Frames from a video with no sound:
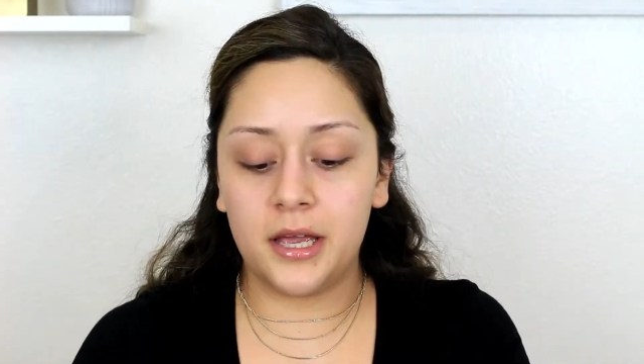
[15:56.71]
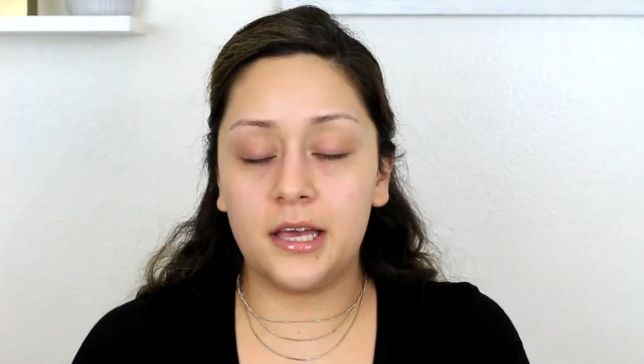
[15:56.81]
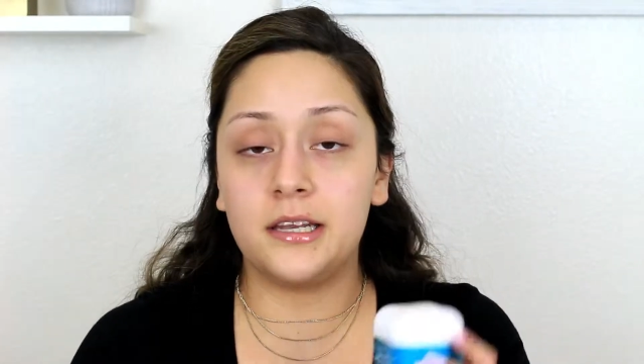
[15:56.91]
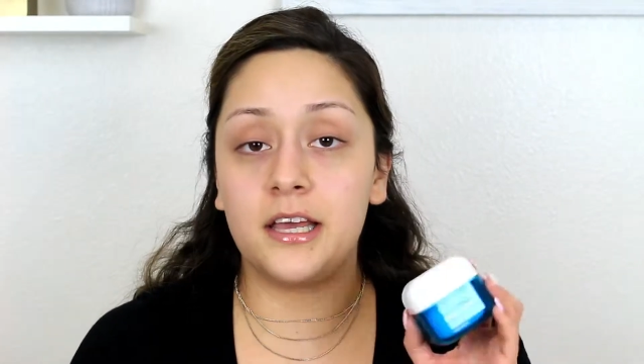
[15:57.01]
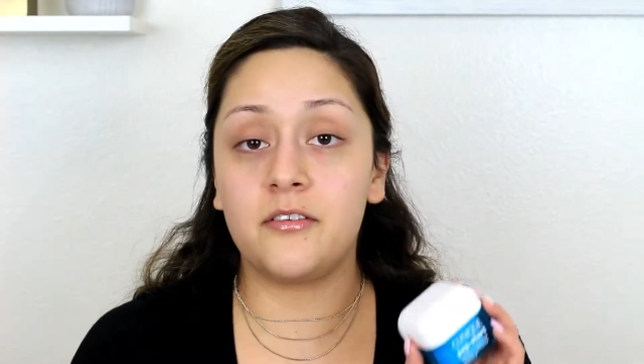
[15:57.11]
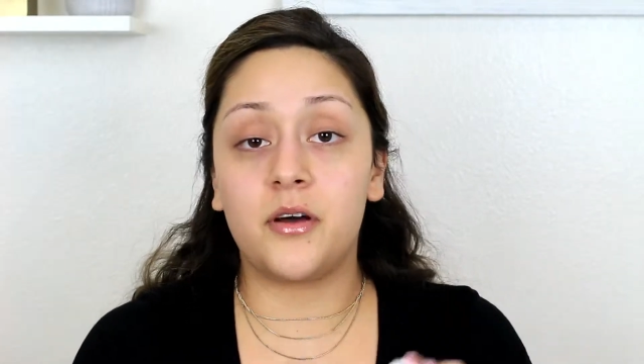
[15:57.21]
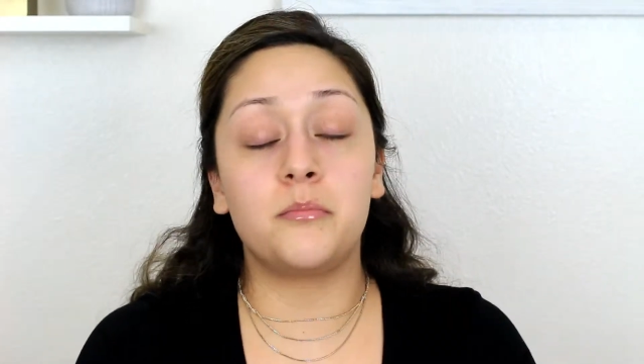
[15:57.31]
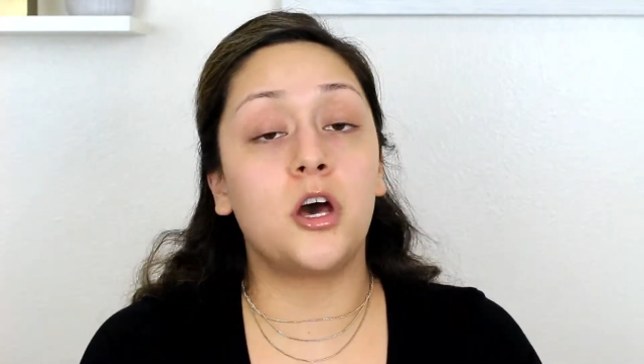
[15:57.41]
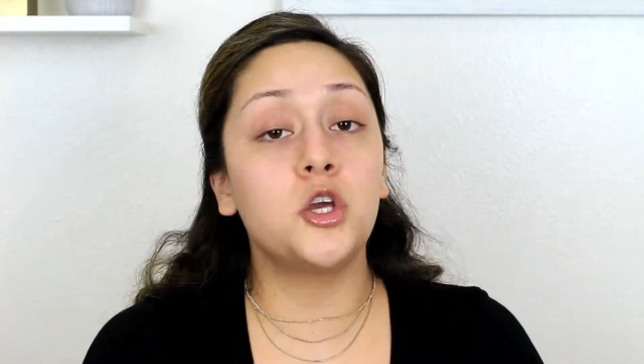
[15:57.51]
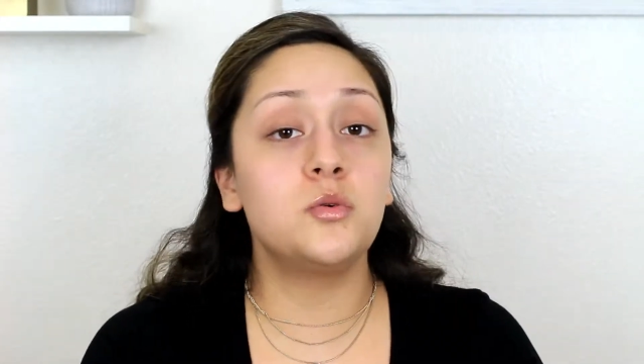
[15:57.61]
And if I'm
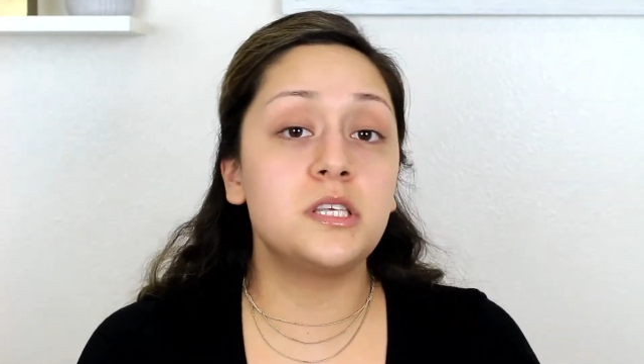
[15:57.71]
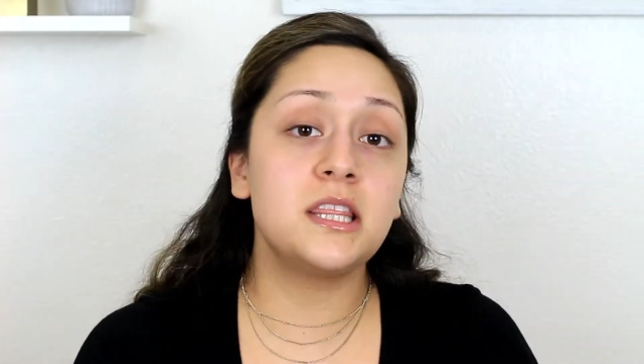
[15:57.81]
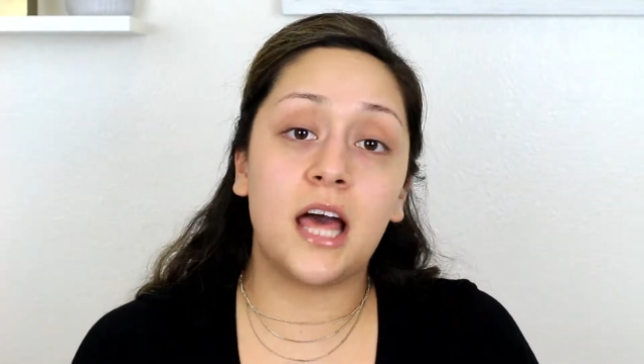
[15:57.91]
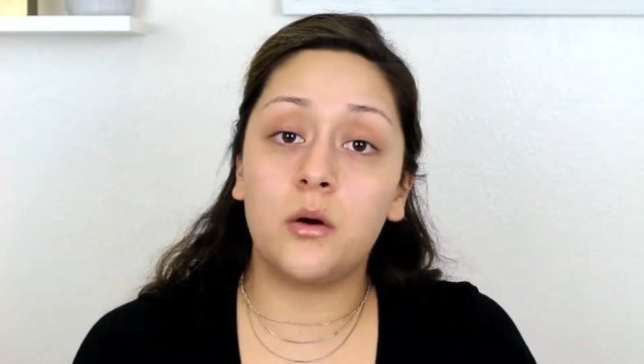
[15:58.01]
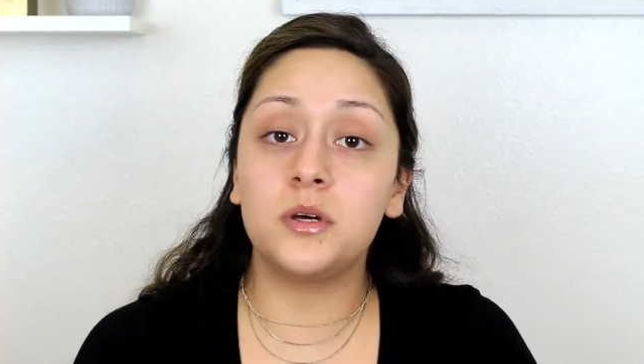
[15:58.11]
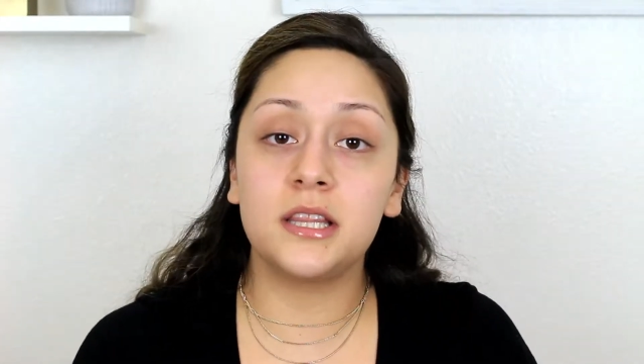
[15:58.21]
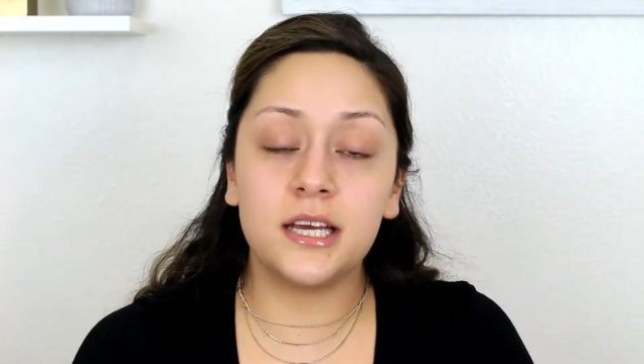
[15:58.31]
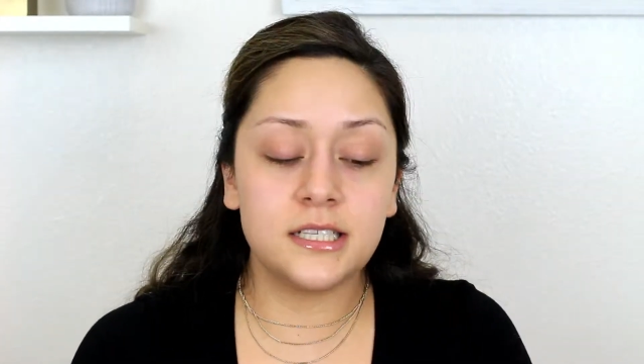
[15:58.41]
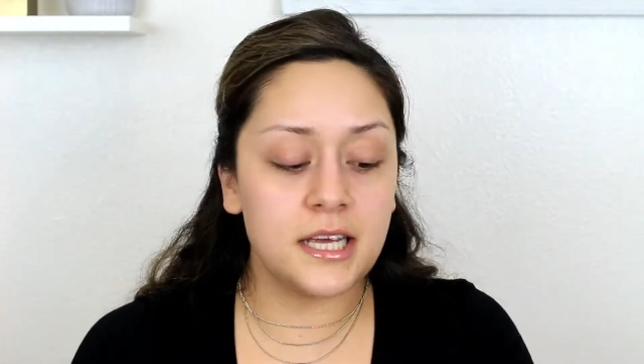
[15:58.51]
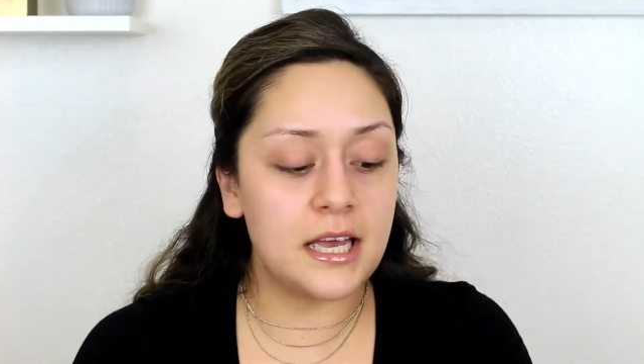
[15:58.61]
not using that one
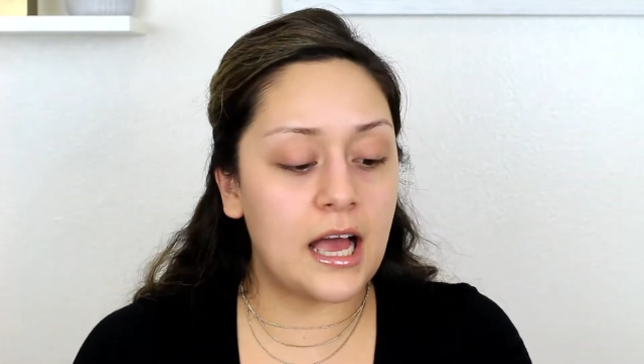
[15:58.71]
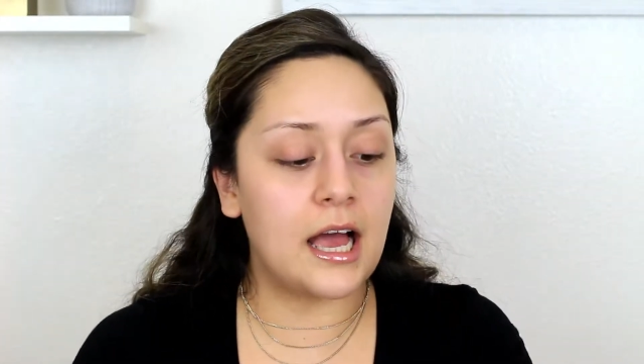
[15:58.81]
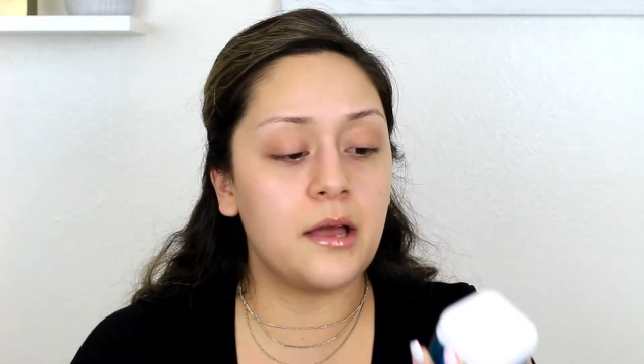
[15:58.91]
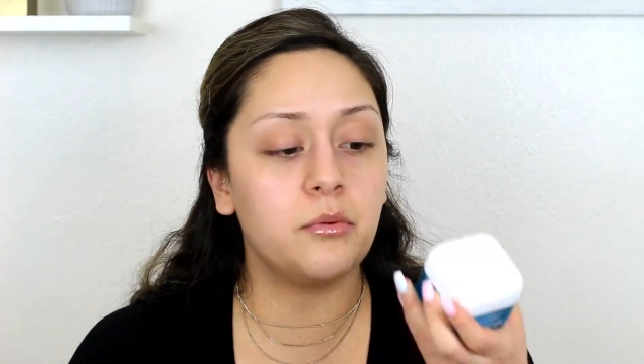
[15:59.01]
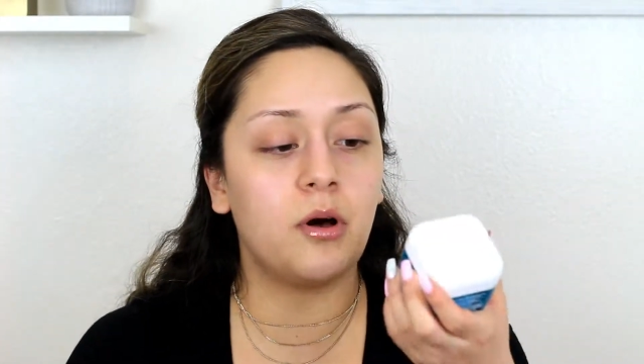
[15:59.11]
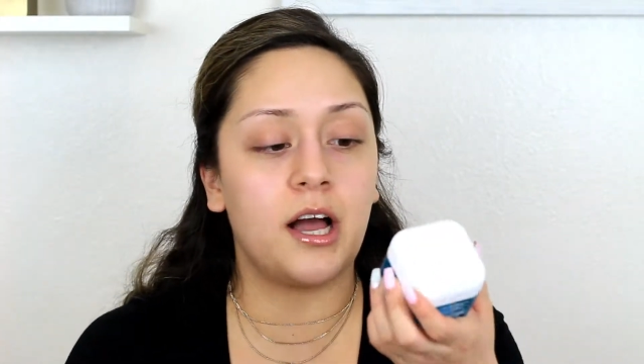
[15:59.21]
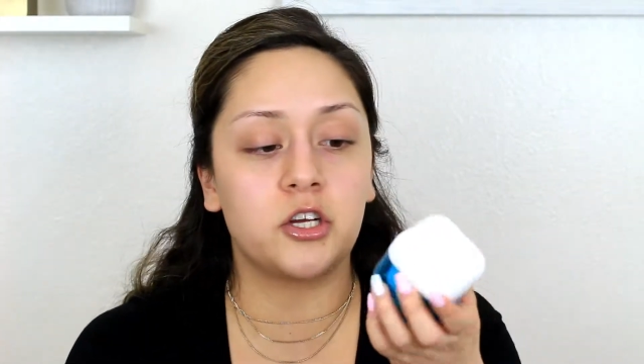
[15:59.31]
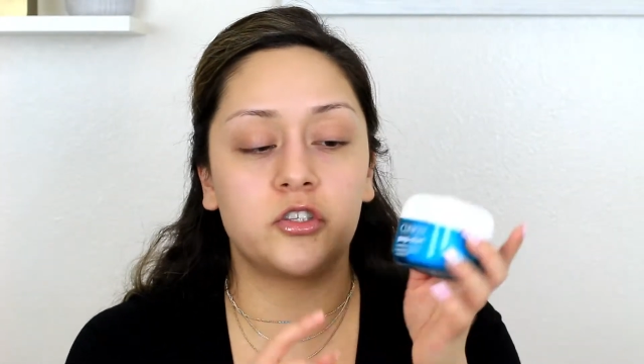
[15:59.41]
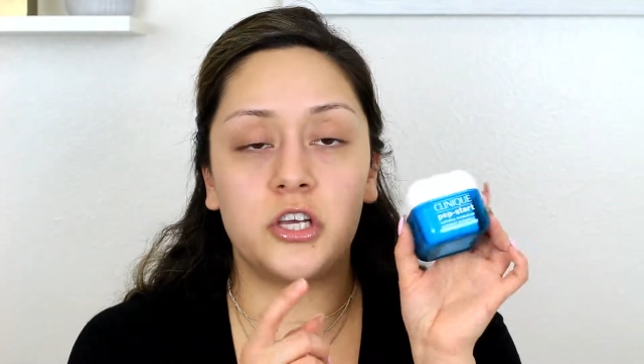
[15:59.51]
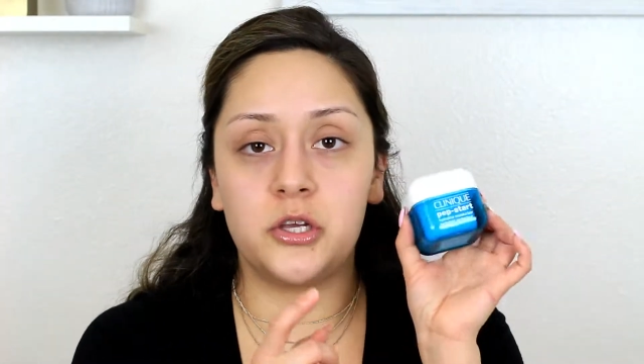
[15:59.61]
that day, I will actually